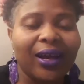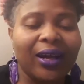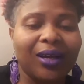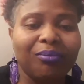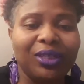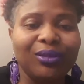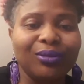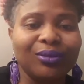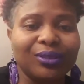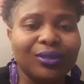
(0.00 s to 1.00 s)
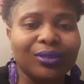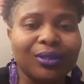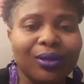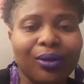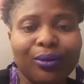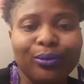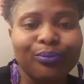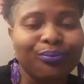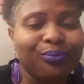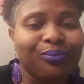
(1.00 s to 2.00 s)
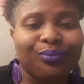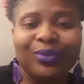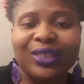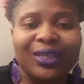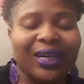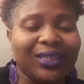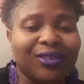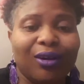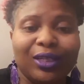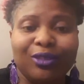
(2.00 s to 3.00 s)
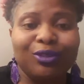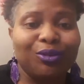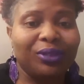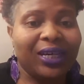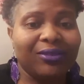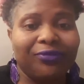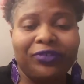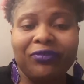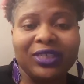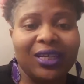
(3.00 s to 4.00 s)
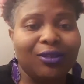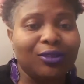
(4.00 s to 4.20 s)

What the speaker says: Me losing it slow, I started in 2015,